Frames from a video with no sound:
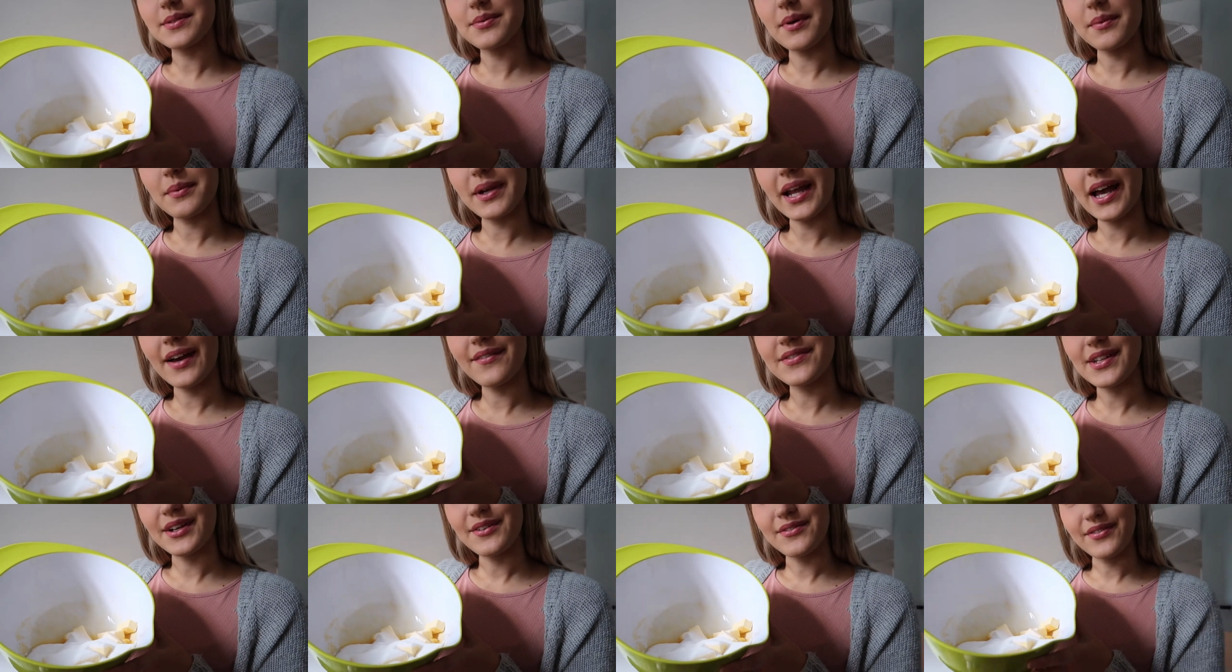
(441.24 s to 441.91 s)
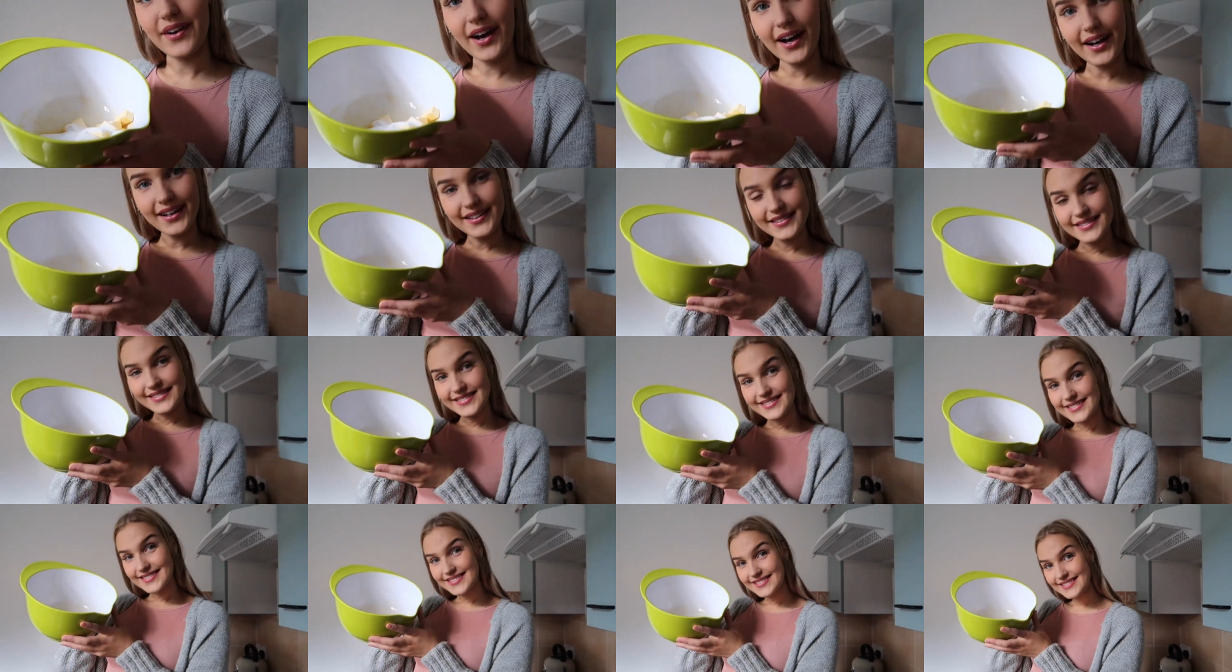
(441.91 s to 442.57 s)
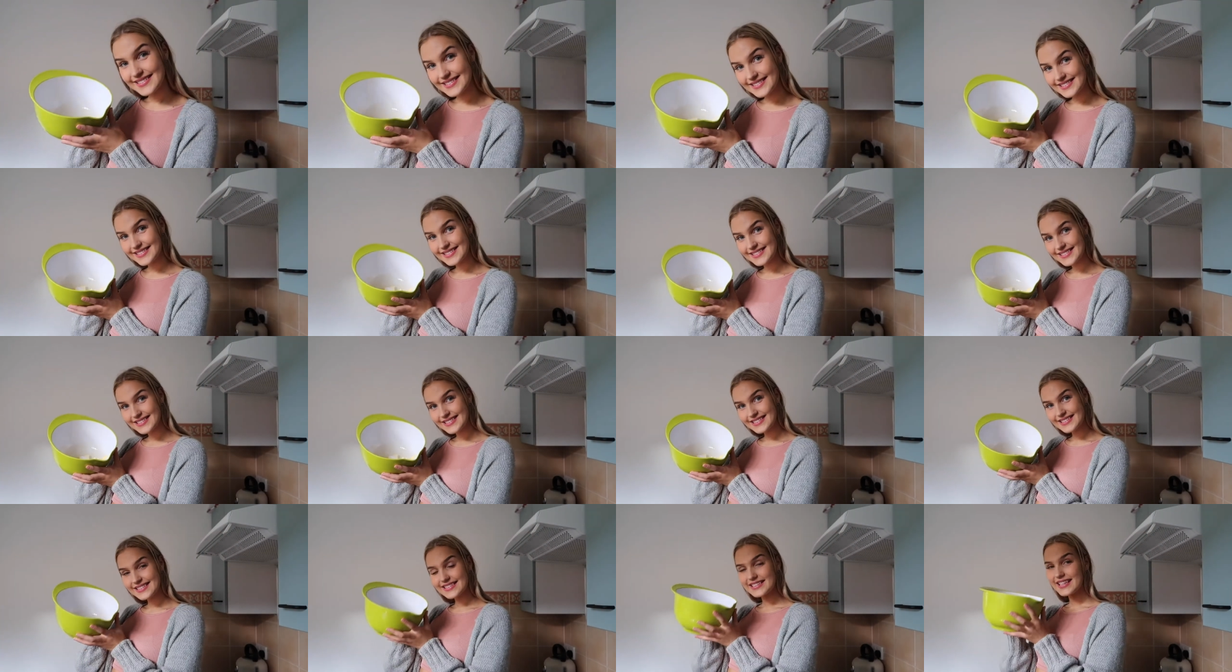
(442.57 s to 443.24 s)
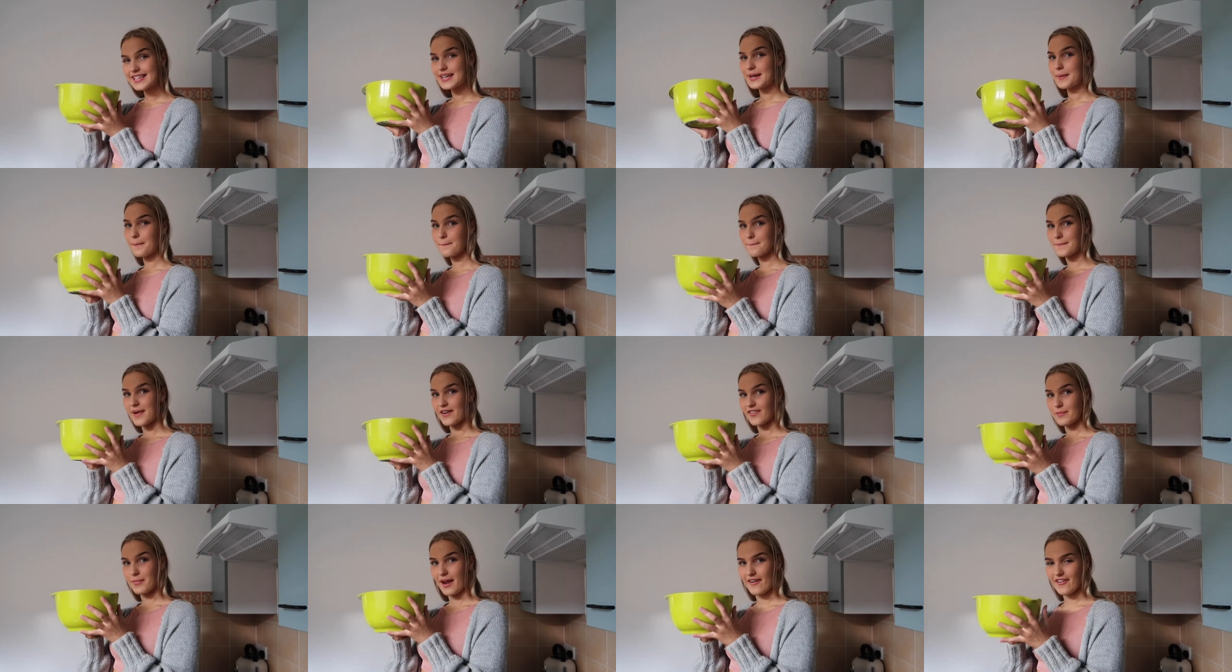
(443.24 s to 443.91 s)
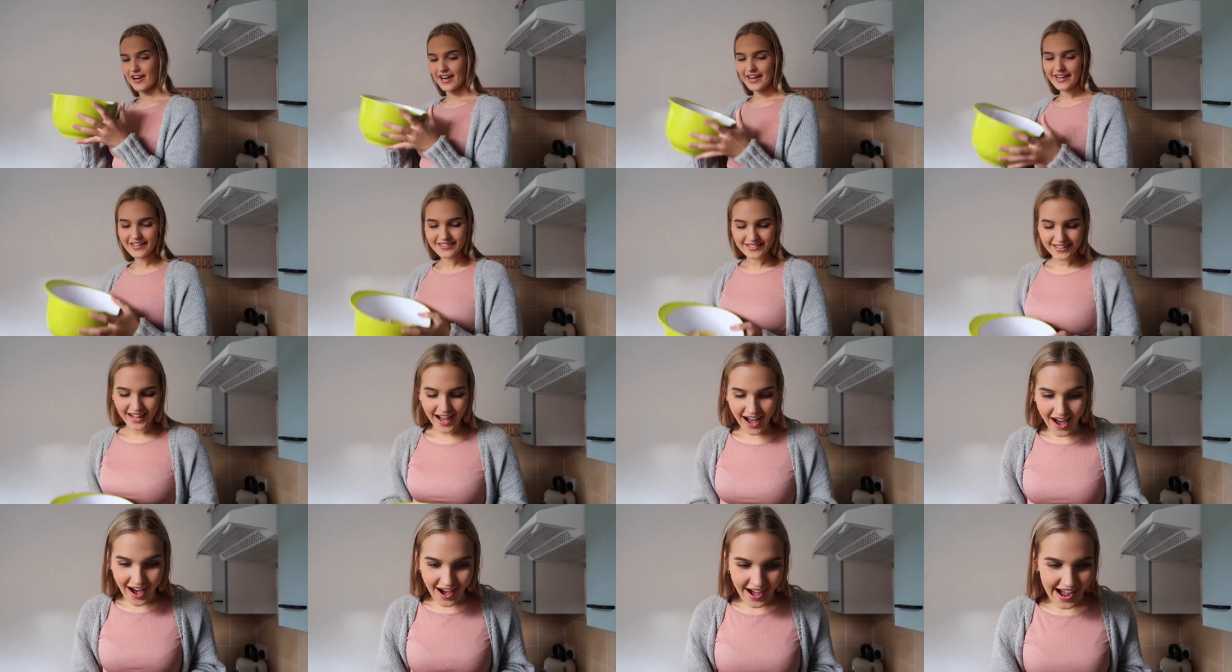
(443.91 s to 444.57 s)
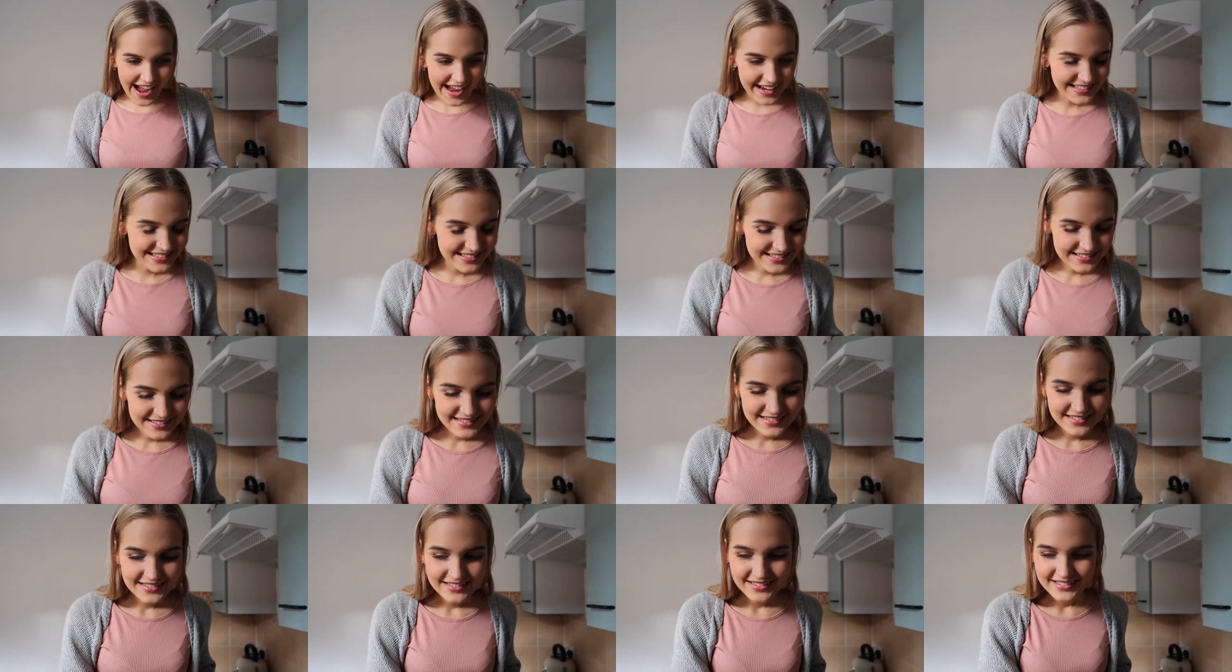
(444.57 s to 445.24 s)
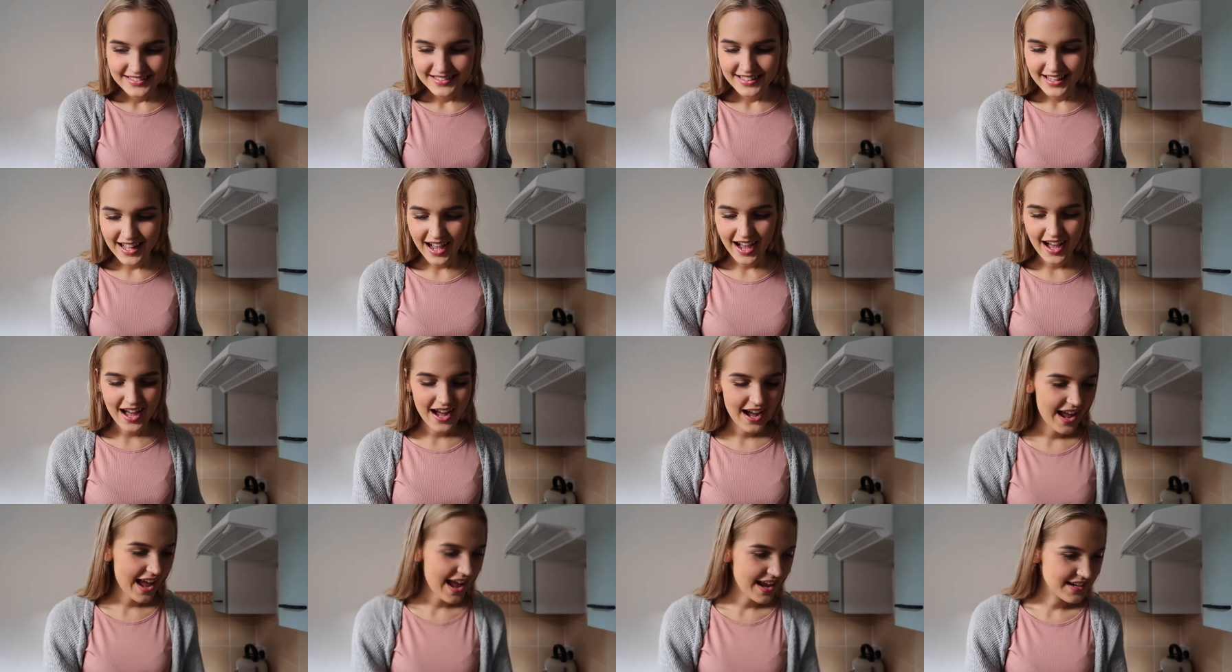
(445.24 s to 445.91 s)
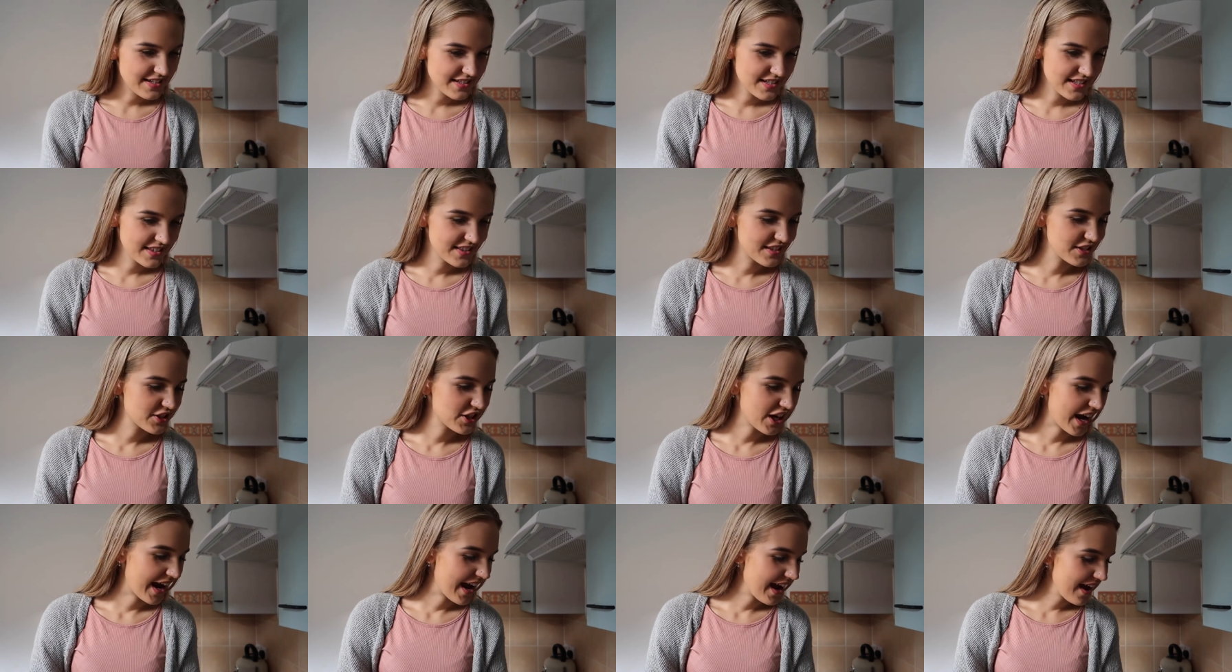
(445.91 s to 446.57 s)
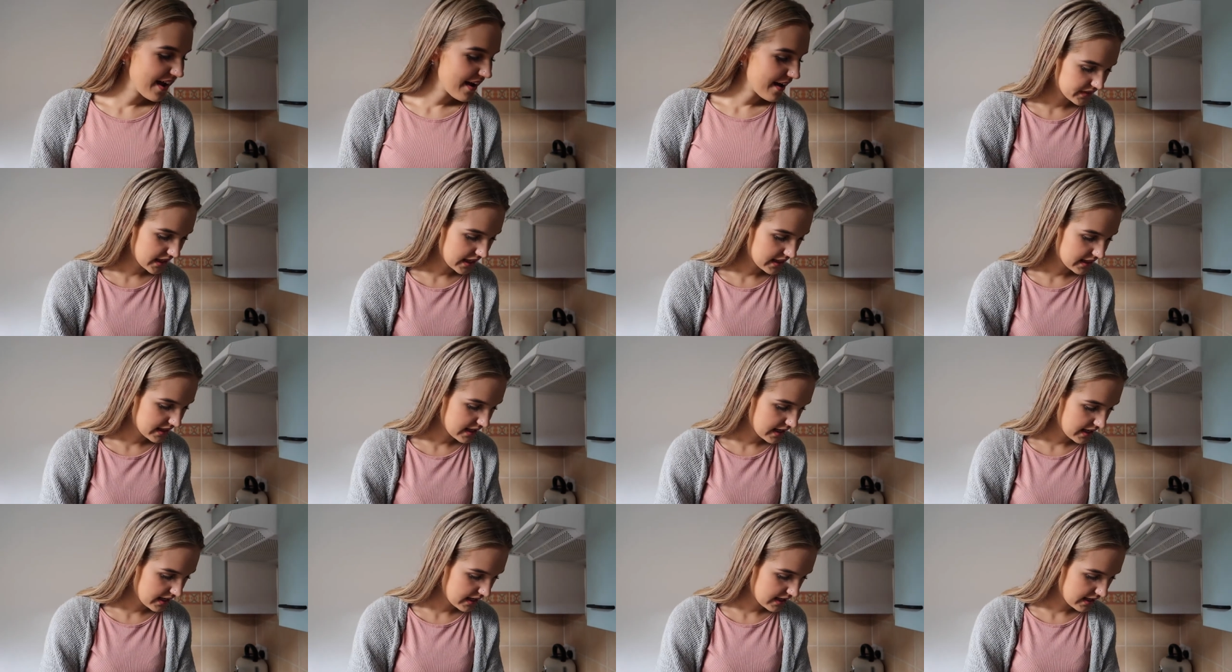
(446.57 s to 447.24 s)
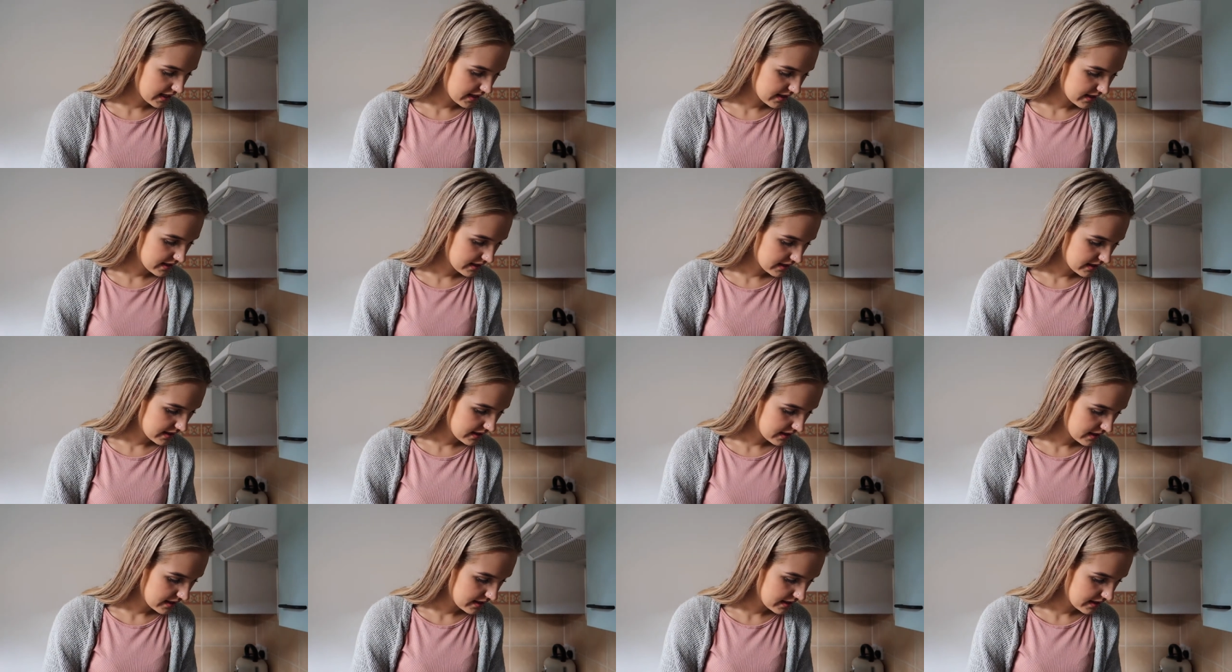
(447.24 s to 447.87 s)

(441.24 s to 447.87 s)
we have so far. Mary Berry, hi. Entered the chat, and then